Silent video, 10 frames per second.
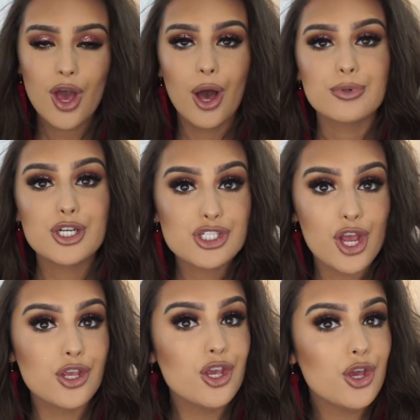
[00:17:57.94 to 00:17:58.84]
I'm going to
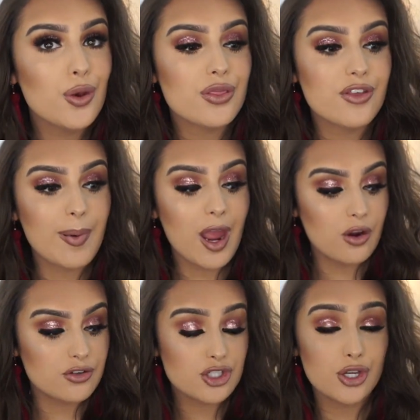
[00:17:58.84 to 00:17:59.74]
show you the
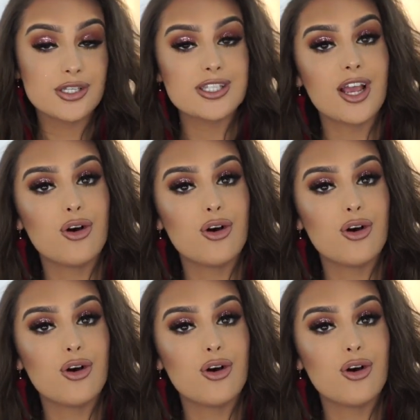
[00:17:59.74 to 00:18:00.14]
pair of shoes that I